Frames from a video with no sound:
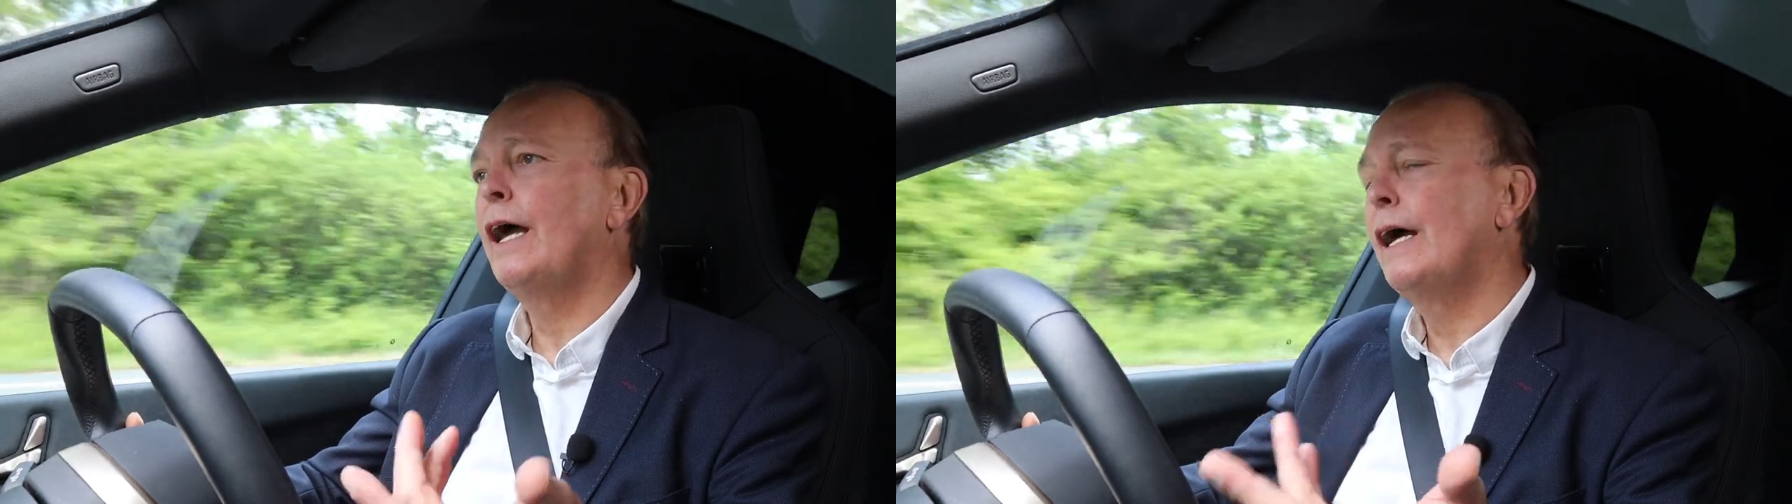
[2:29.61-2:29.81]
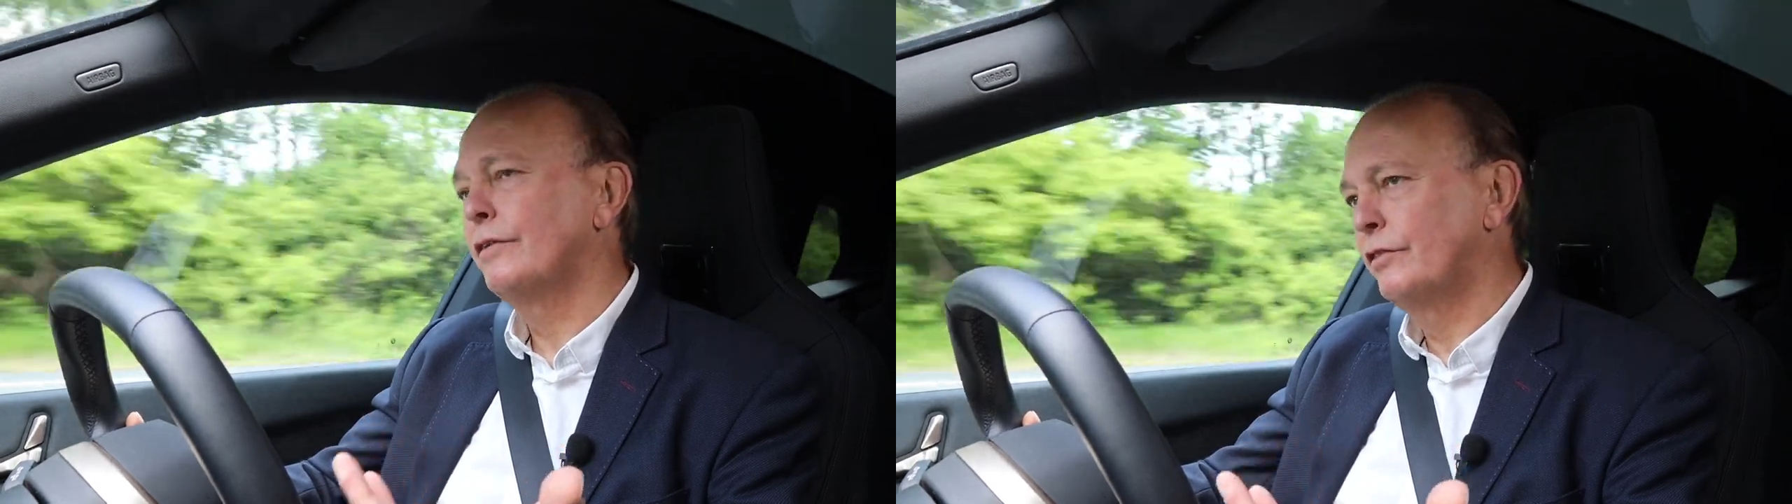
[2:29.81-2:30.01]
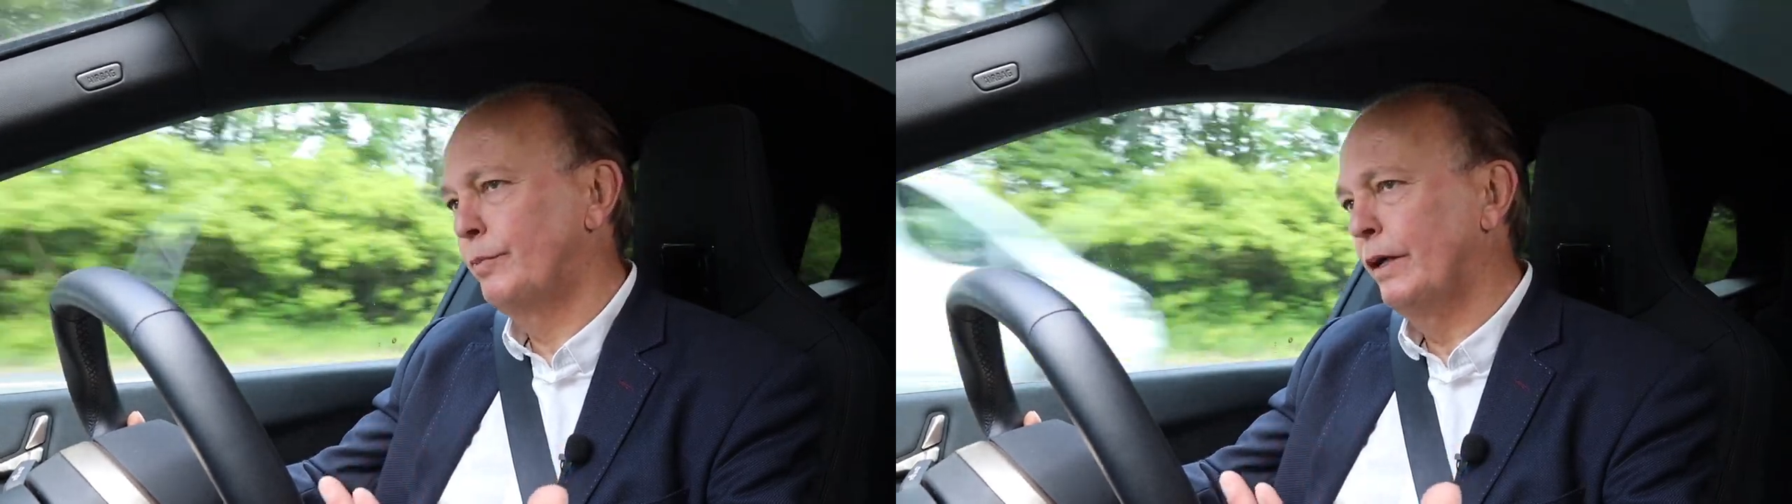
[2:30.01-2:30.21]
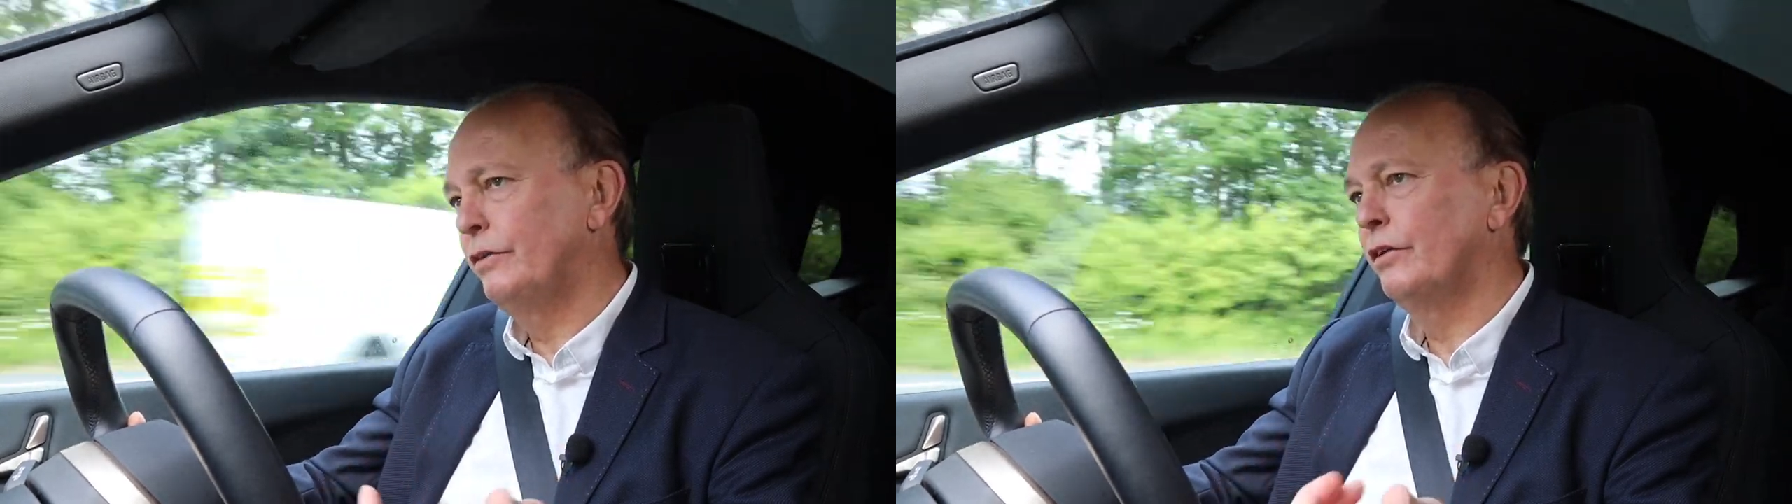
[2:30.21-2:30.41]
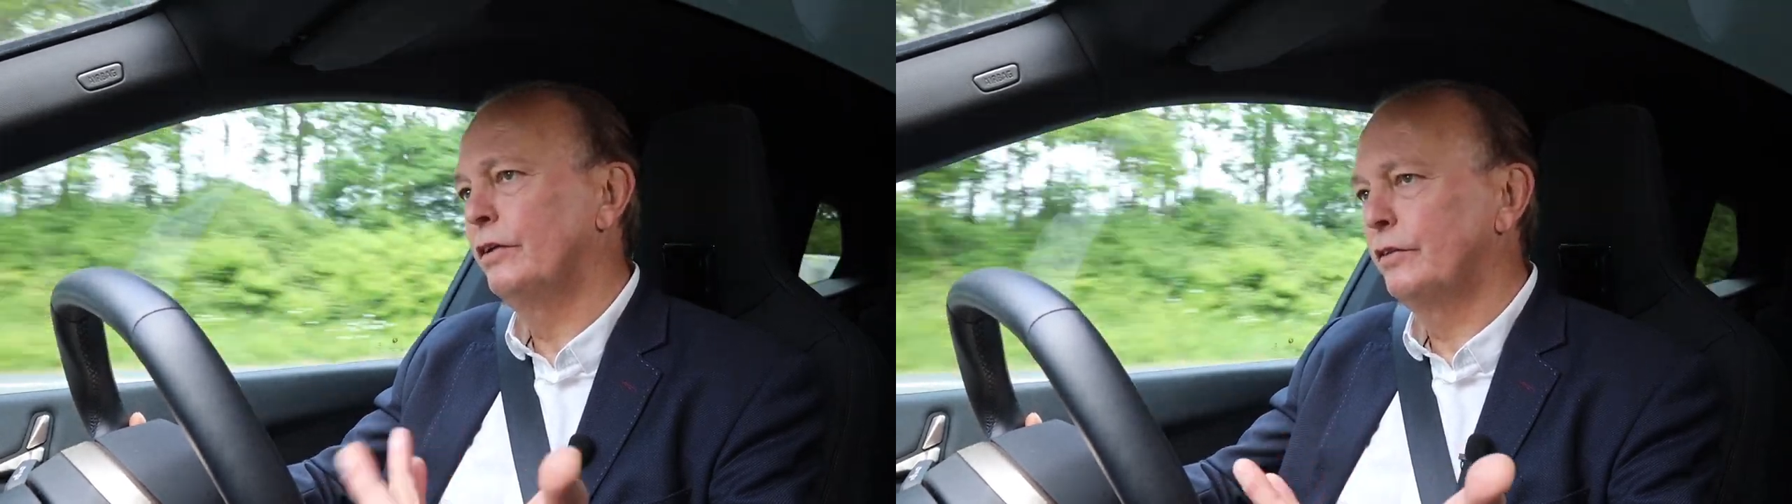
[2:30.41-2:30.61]
air
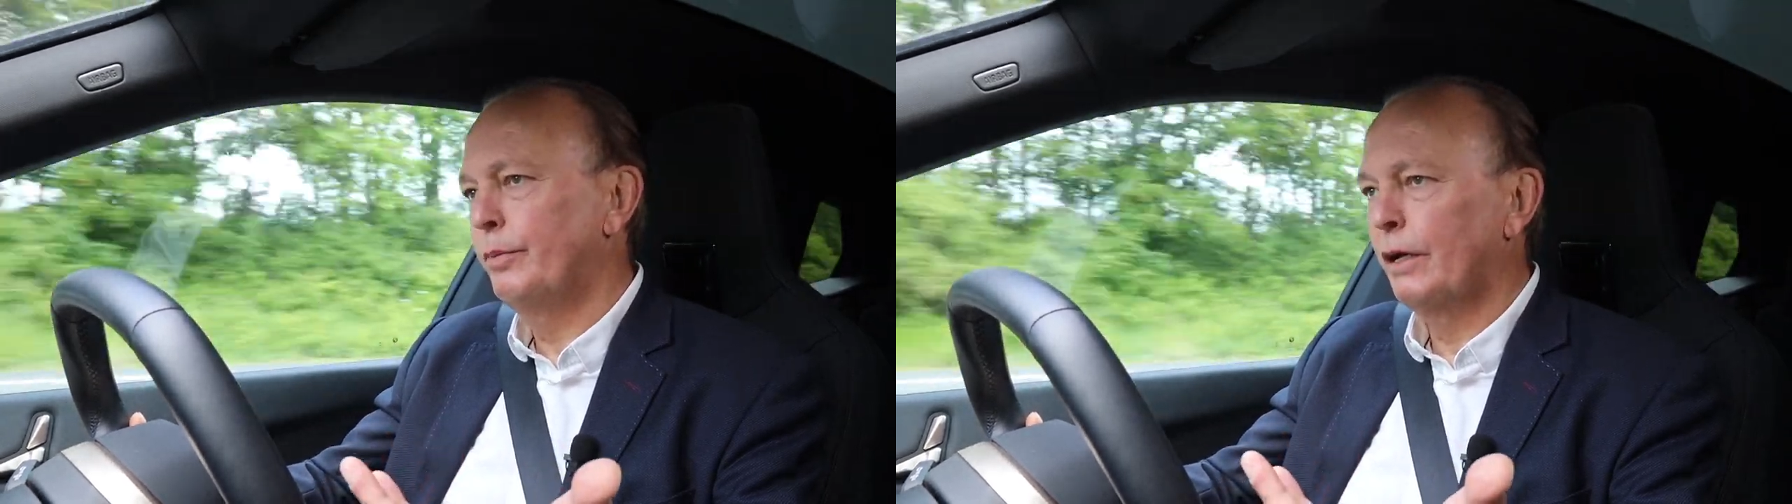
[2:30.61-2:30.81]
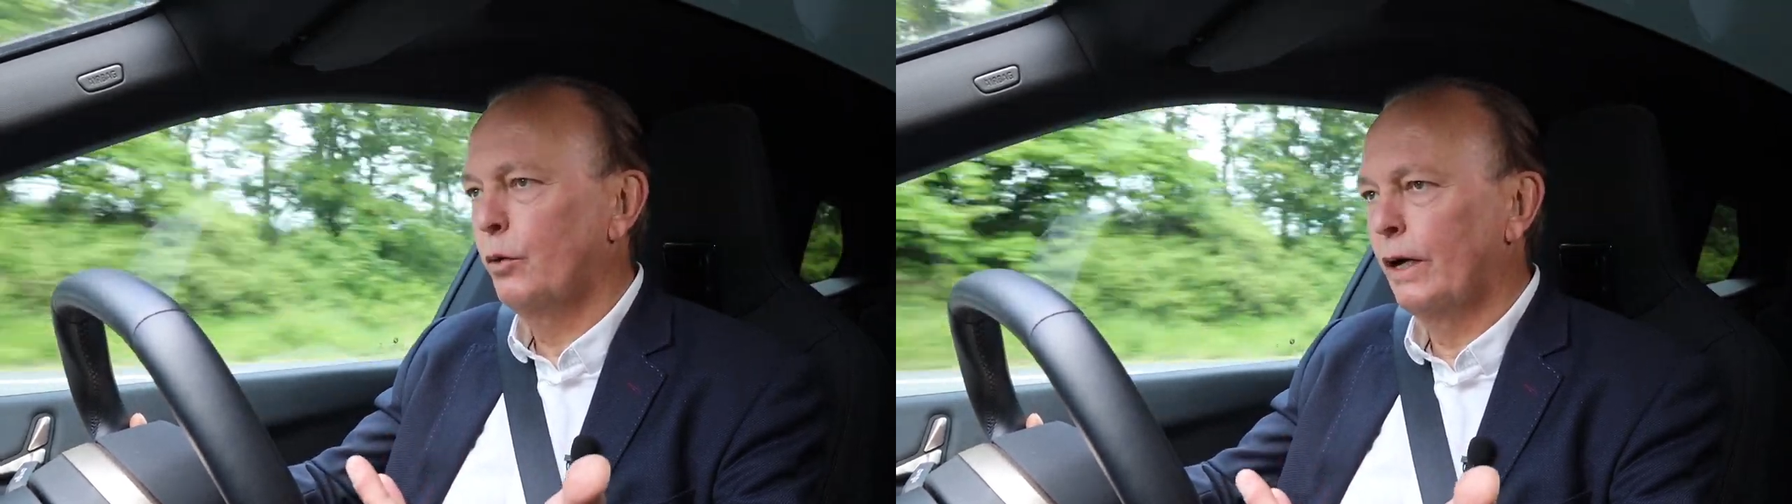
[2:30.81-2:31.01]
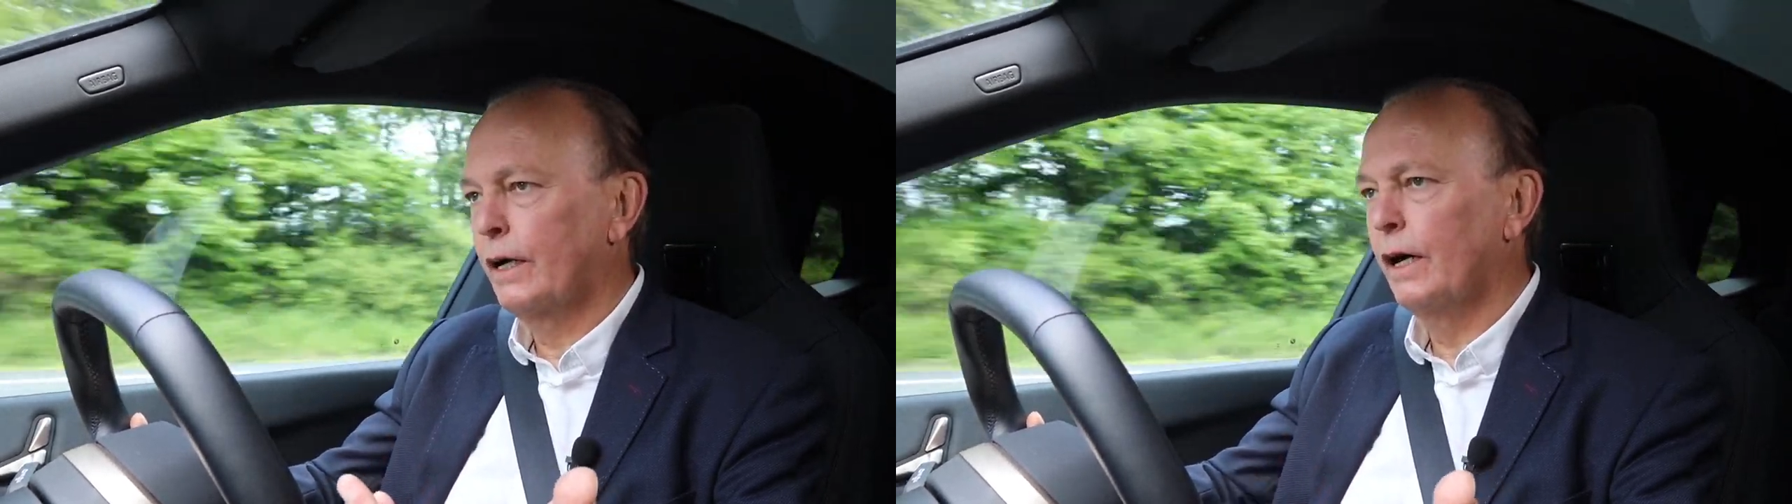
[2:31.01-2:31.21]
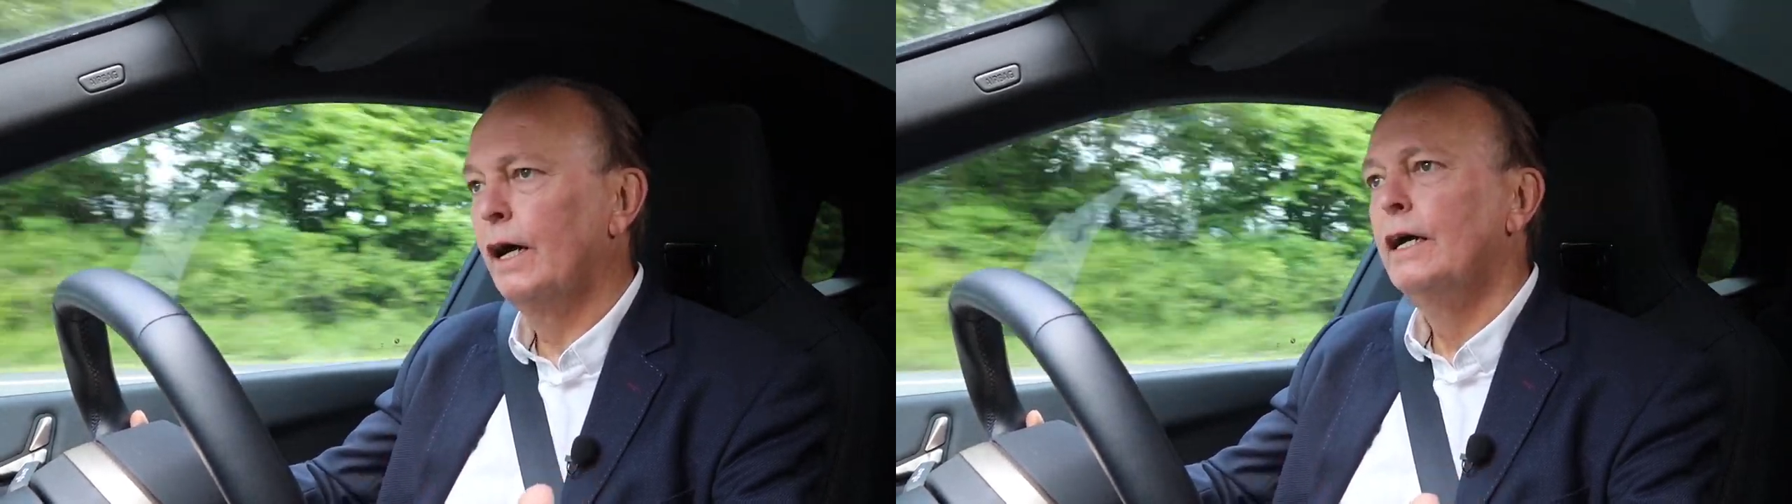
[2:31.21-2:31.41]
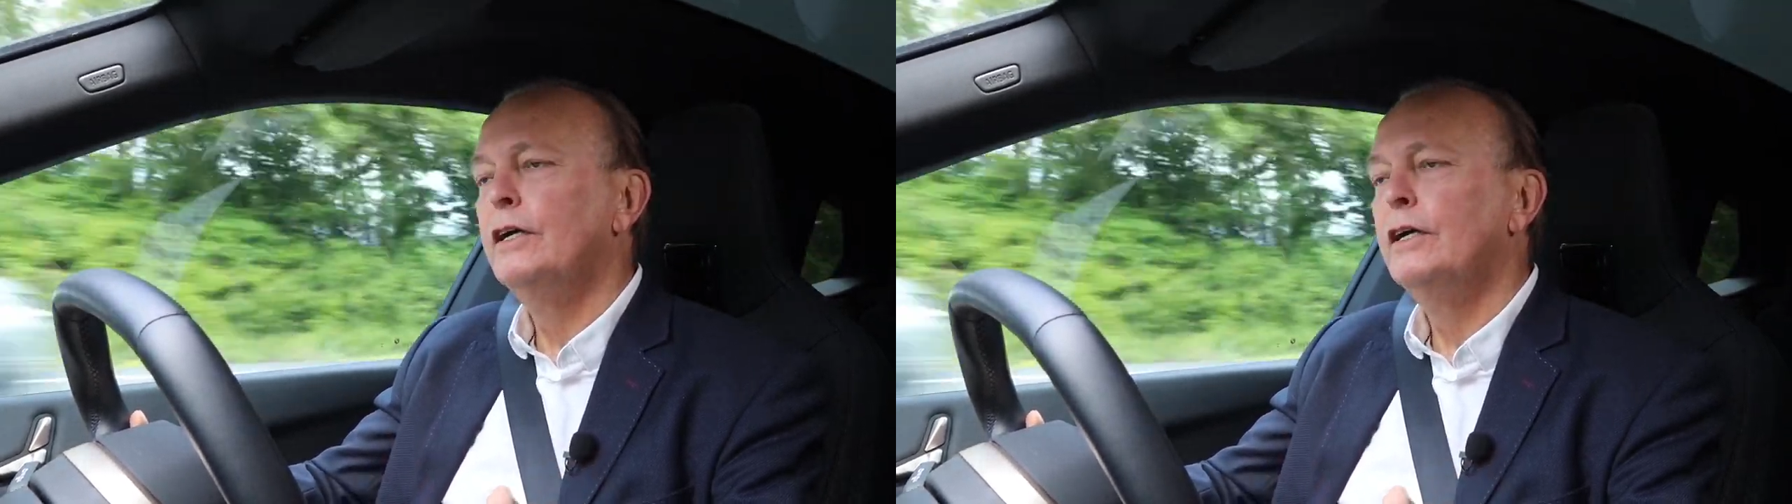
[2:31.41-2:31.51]
suspension is a bit quicker,